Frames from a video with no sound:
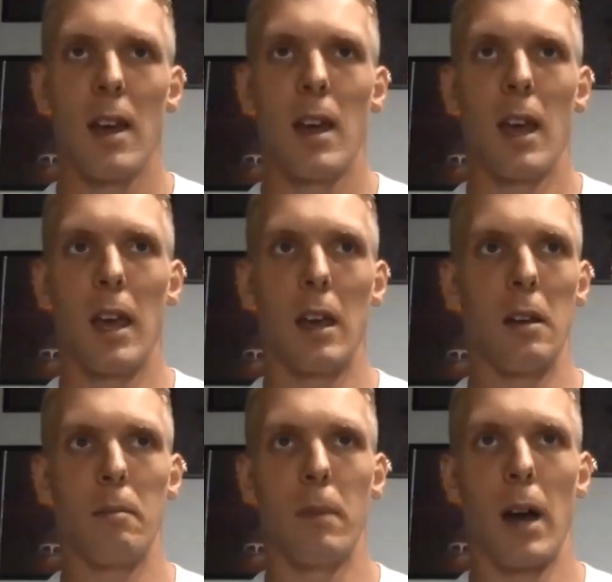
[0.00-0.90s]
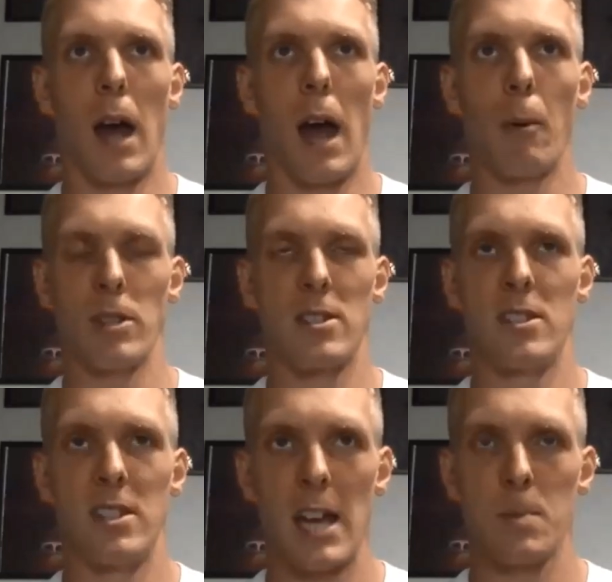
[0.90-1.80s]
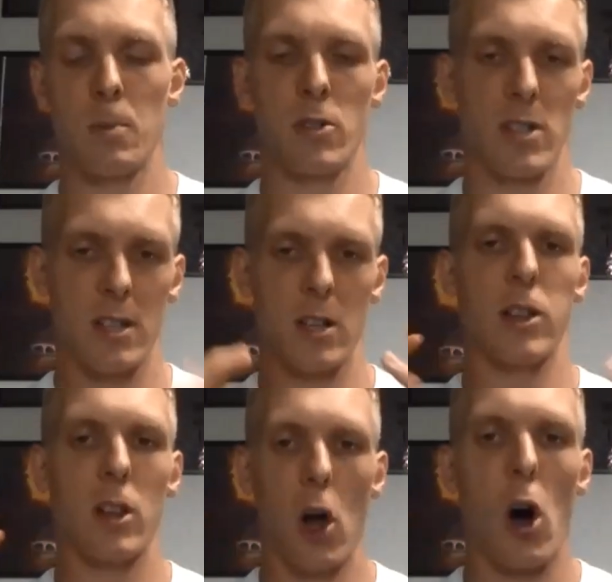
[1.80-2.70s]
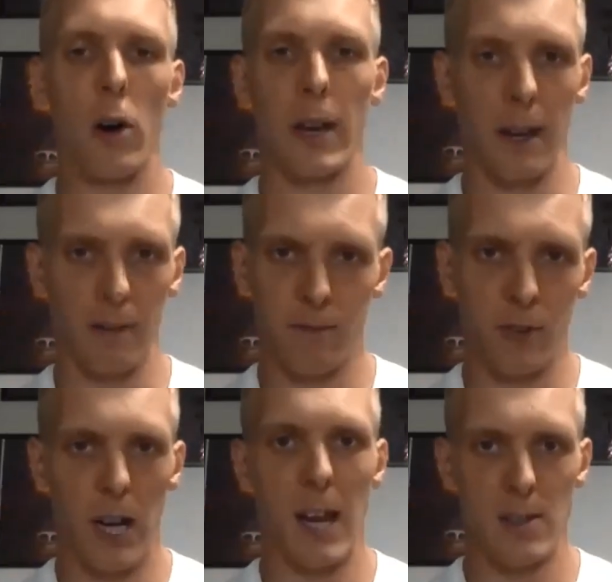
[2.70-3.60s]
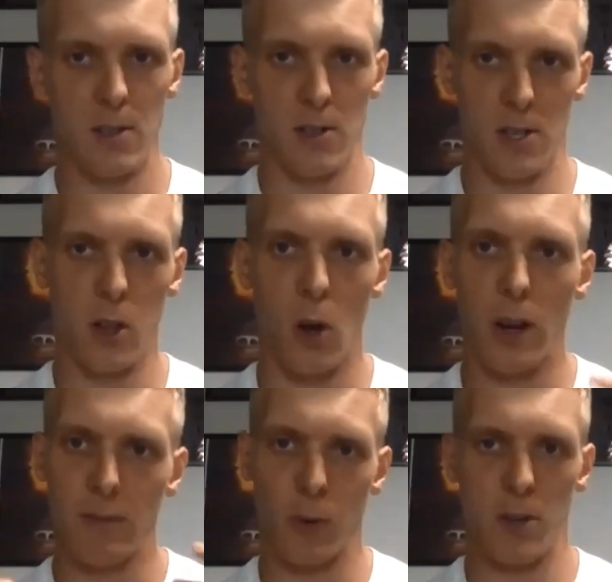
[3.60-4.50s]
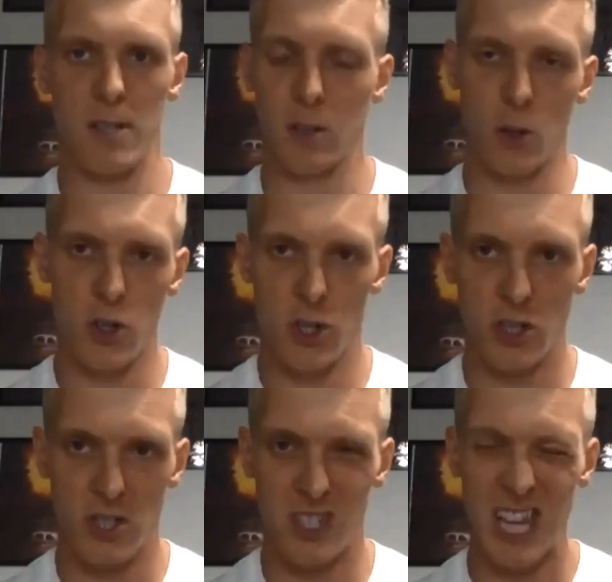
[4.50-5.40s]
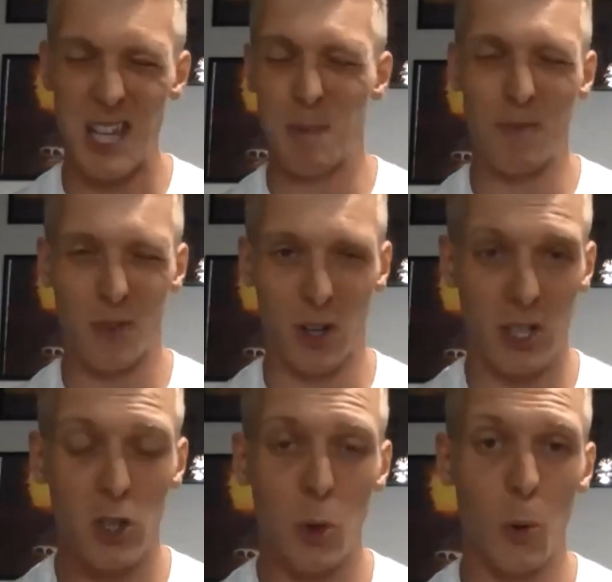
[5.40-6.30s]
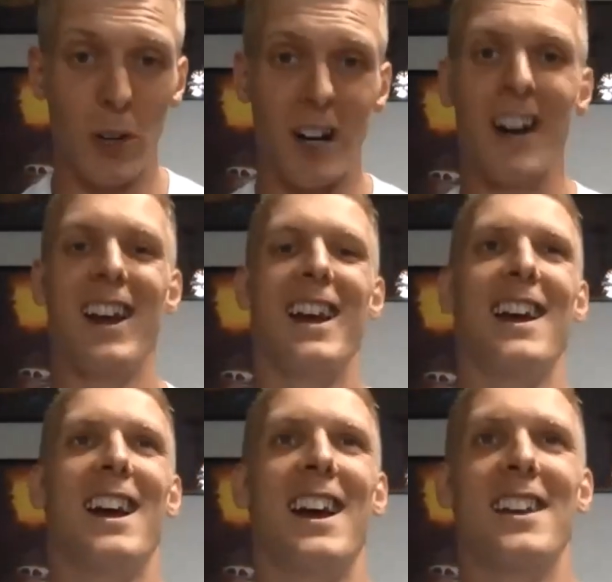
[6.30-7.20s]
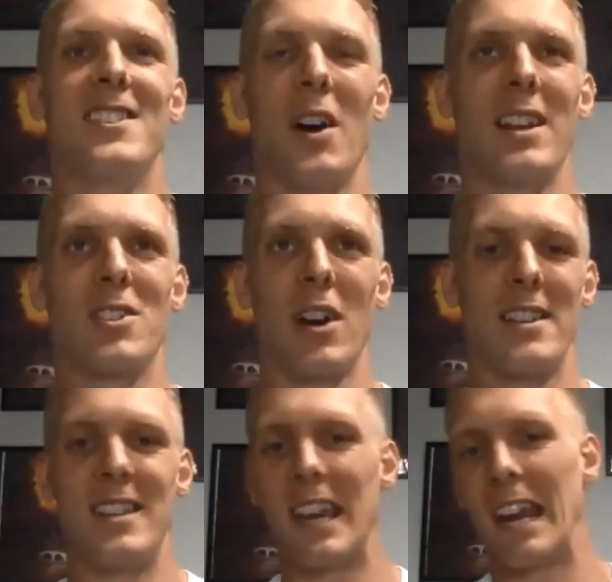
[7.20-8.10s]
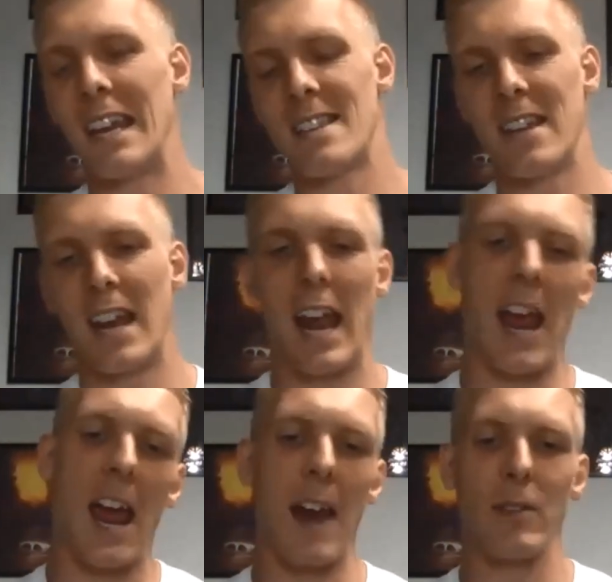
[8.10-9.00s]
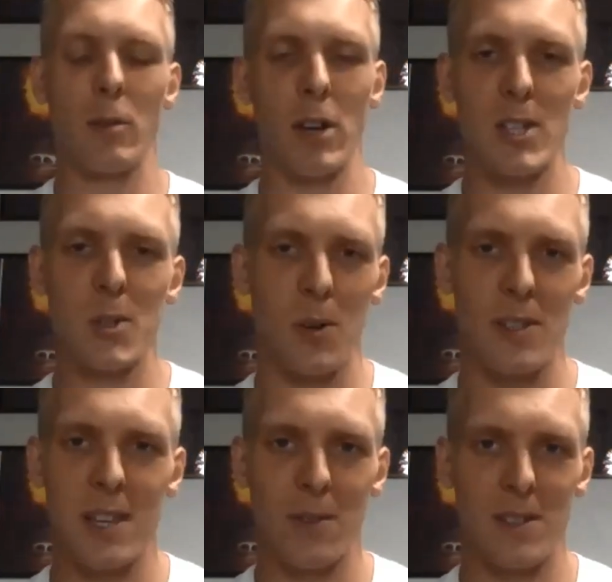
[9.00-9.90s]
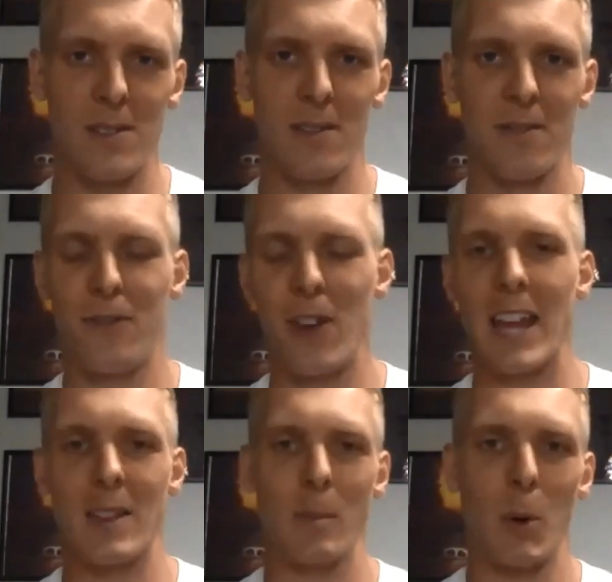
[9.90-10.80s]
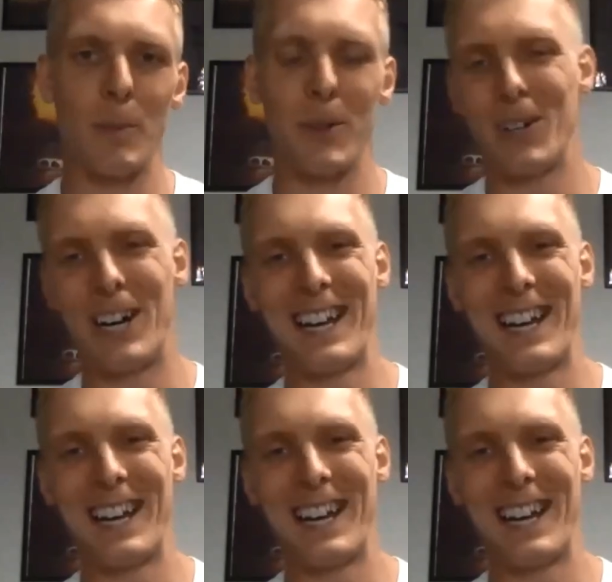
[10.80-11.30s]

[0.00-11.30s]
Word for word: And I was desperate, just clawing for answers, clawing for a solution, just desperate for a cure. So I started digging into every resource that was fathomable